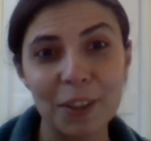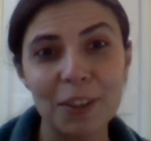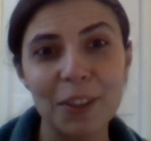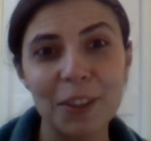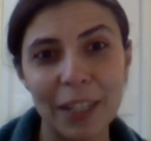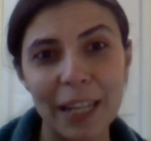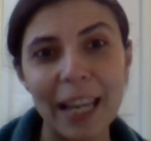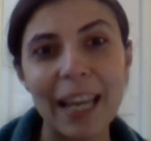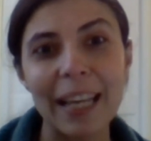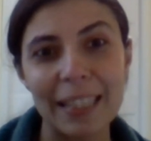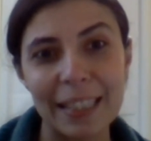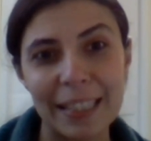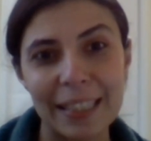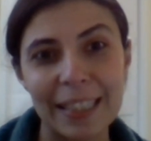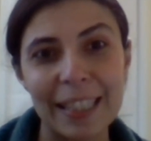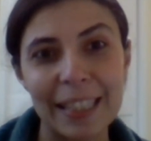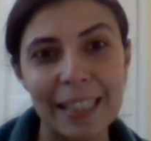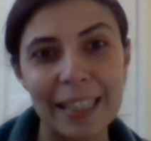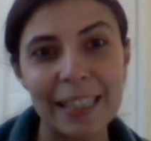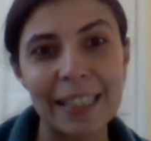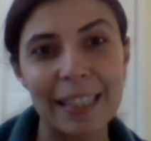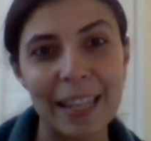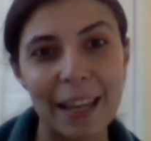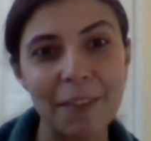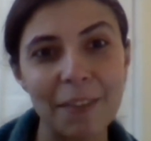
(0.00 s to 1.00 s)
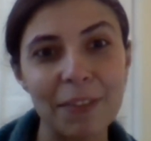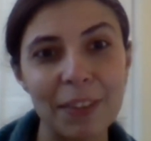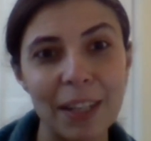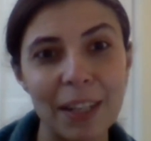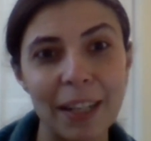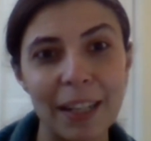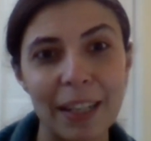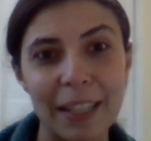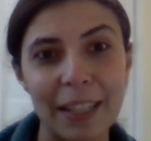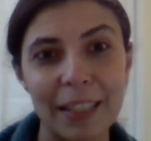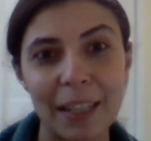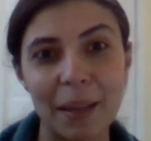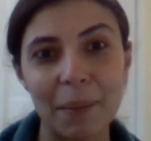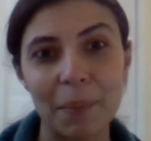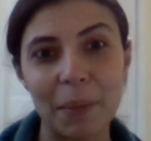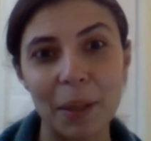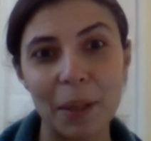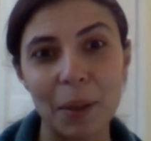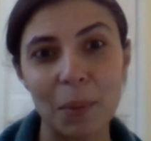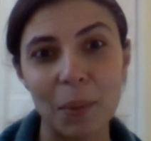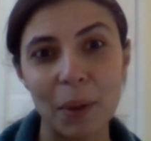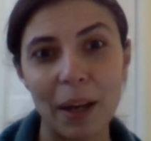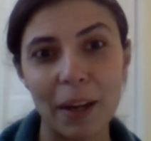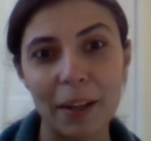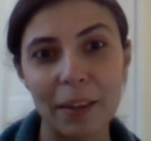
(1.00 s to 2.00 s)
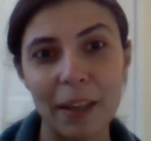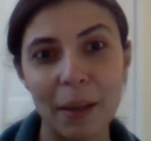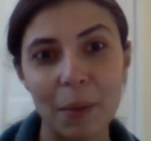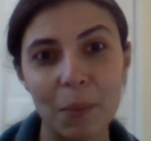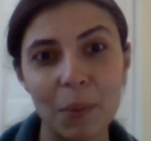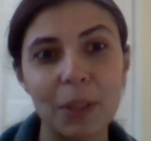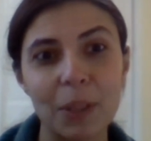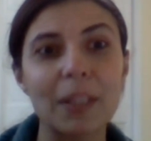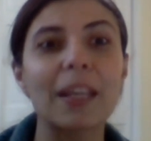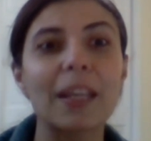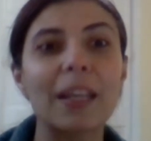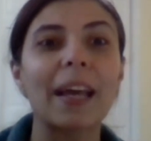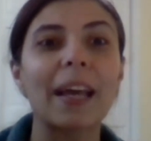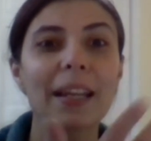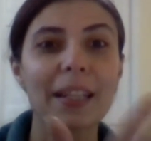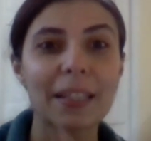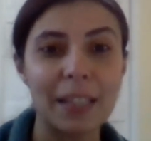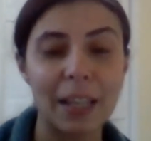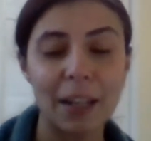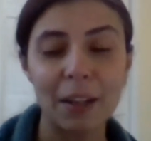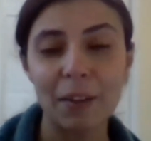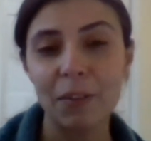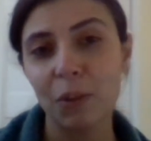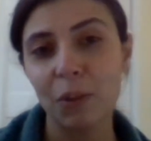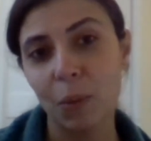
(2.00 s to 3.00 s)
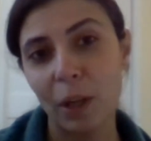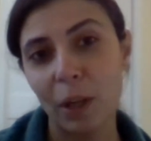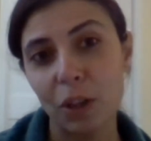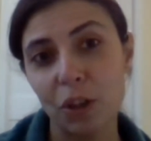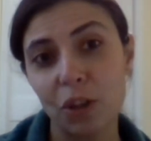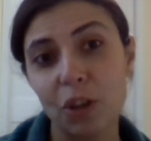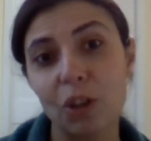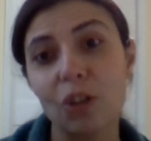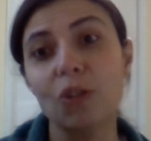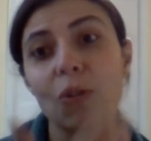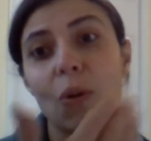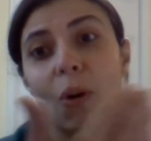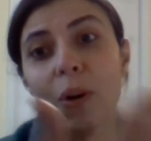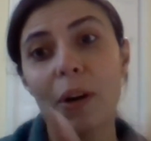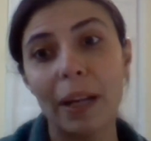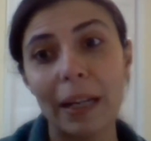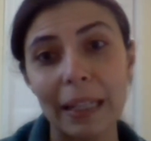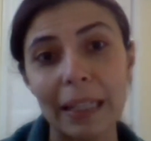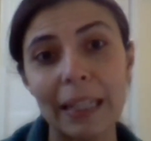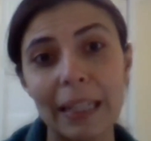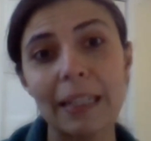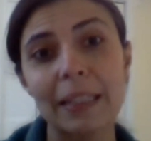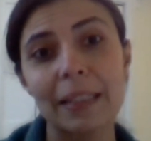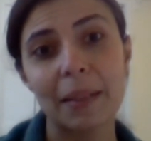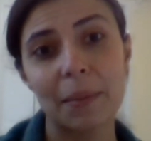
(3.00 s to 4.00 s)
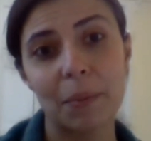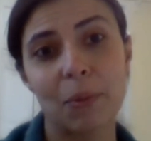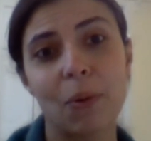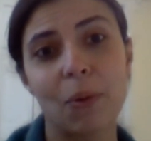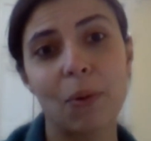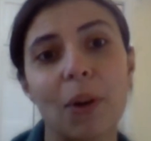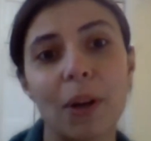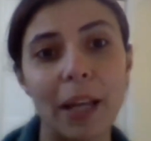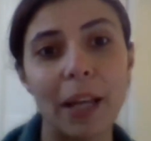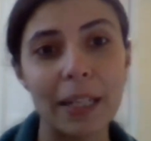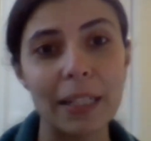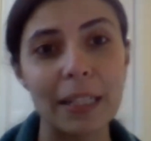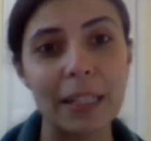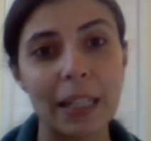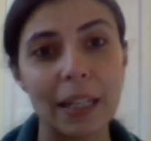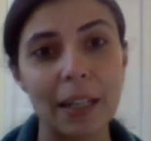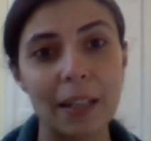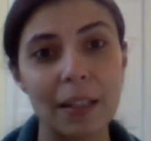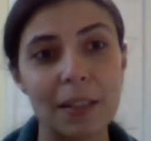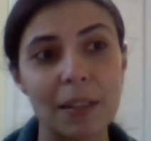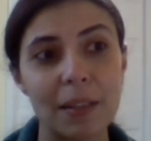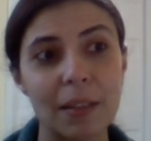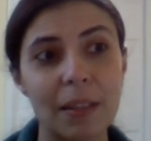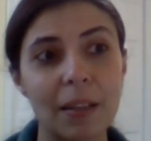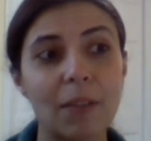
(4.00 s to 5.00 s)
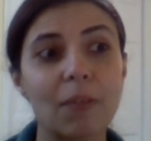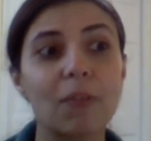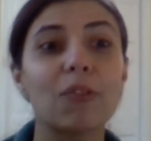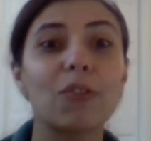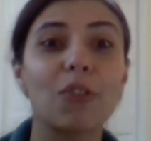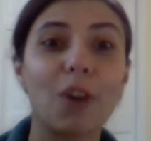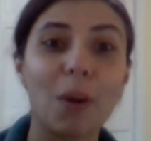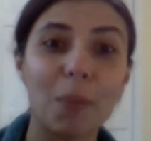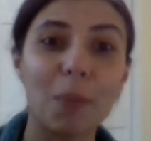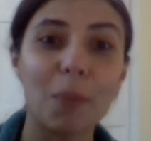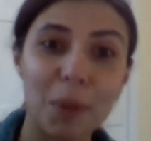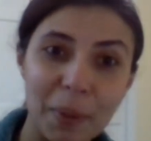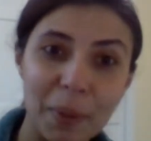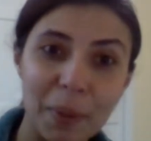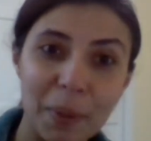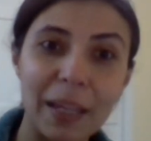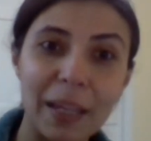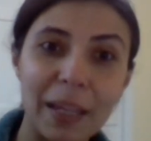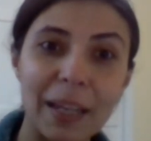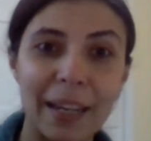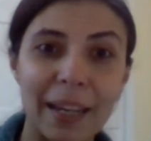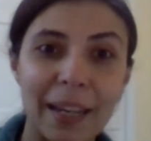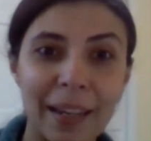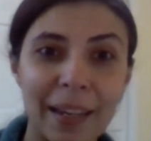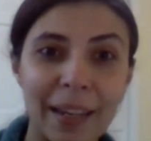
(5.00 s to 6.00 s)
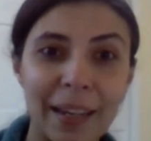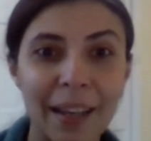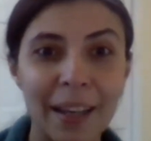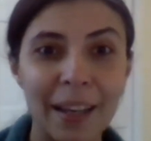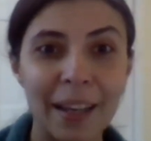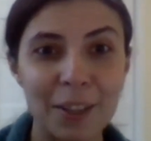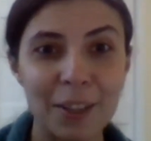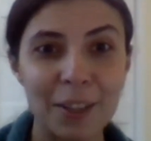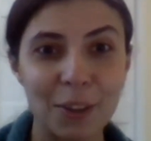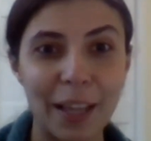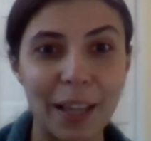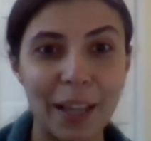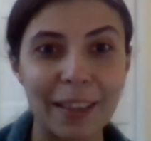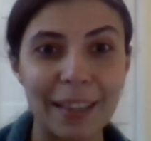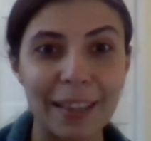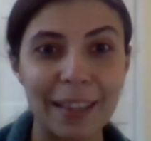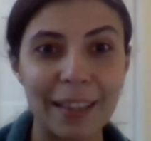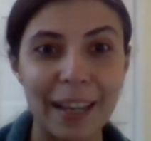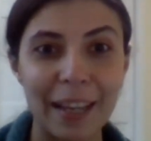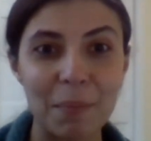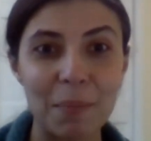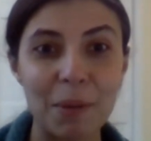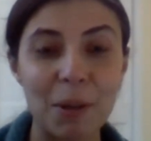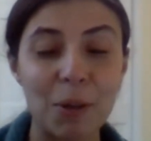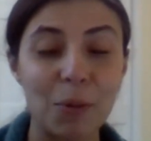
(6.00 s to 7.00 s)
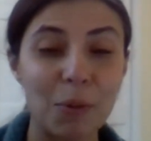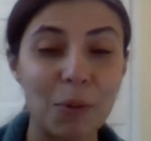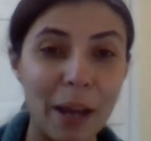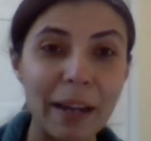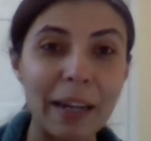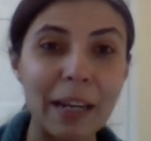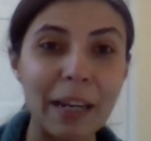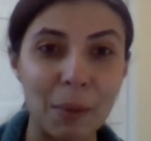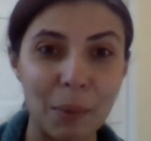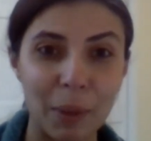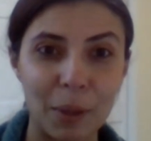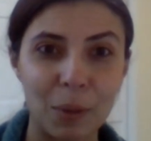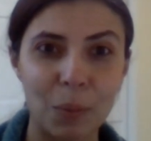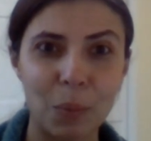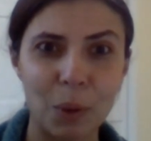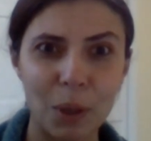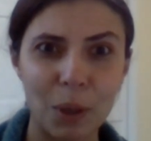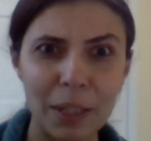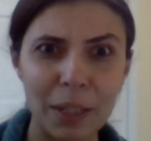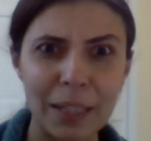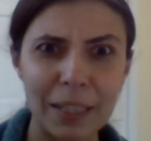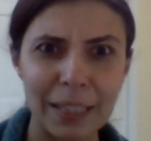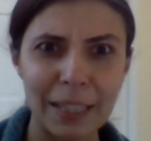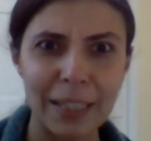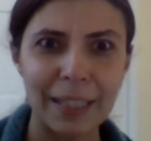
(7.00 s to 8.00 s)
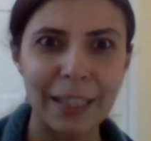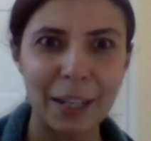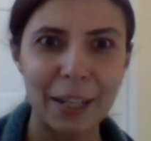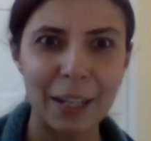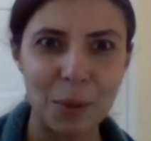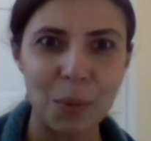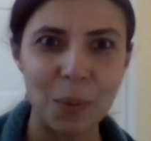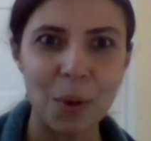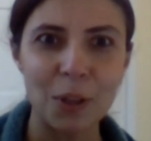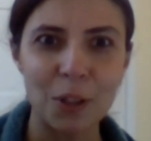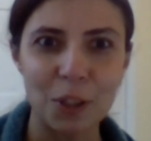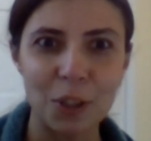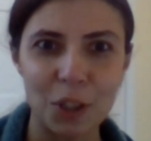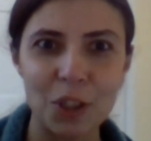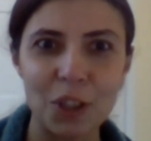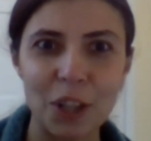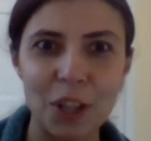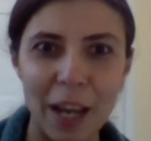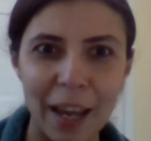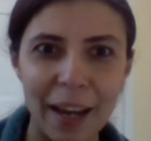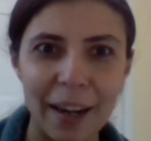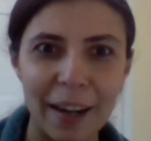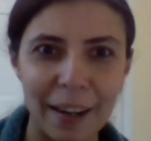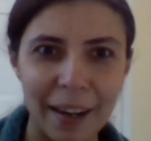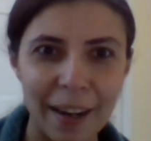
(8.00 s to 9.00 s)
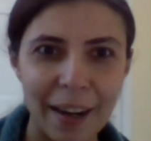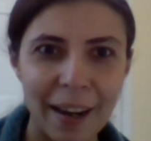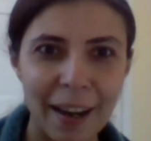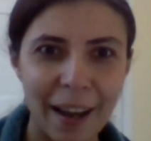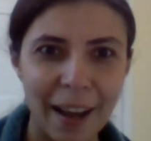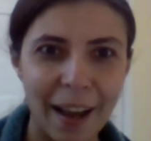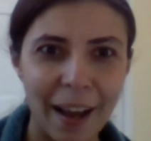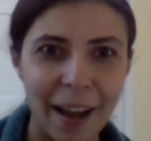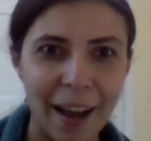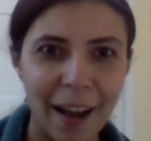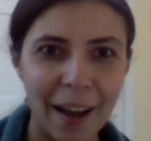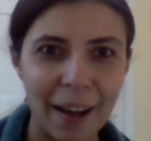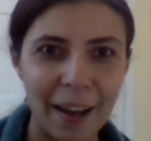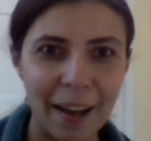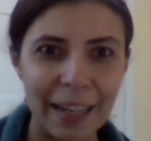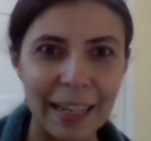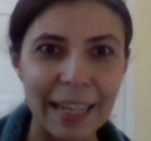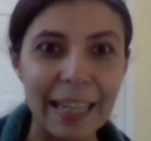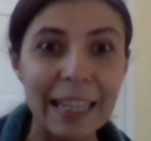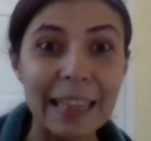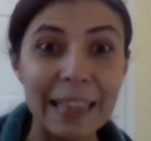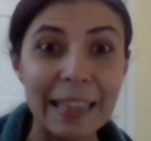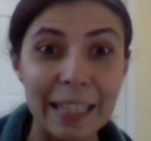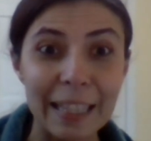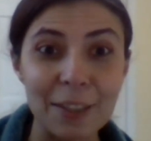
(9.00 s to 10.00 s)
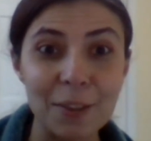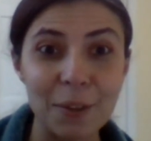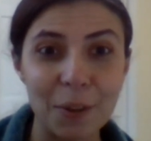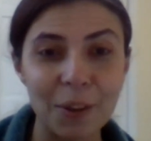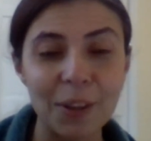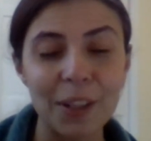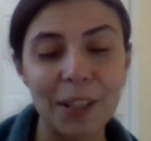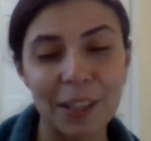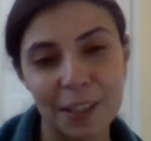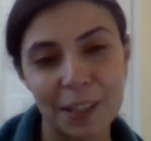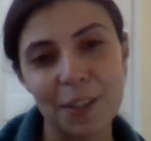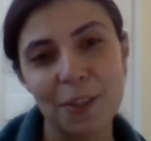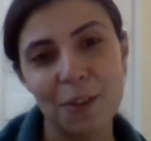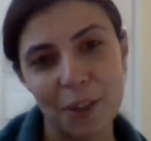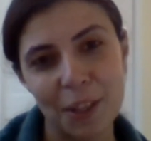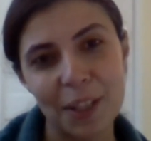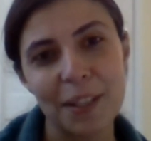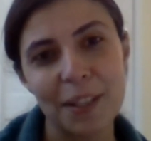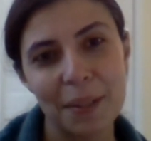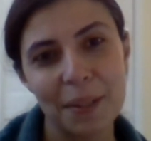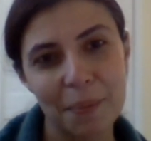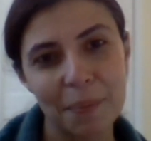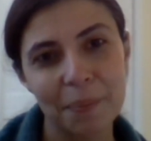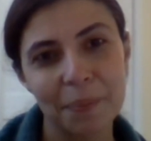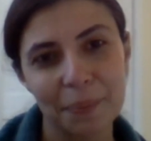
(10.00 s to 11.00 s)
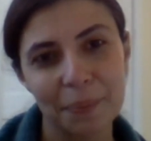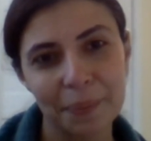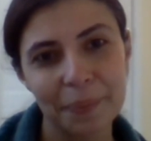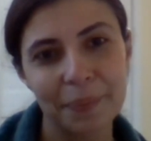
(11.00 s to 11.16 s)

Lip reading: So yes, this is definitely something where they would get a set of questions or at least the broad ideas from the beginning so that they can be ready with what is it that you want to share in these oral histories.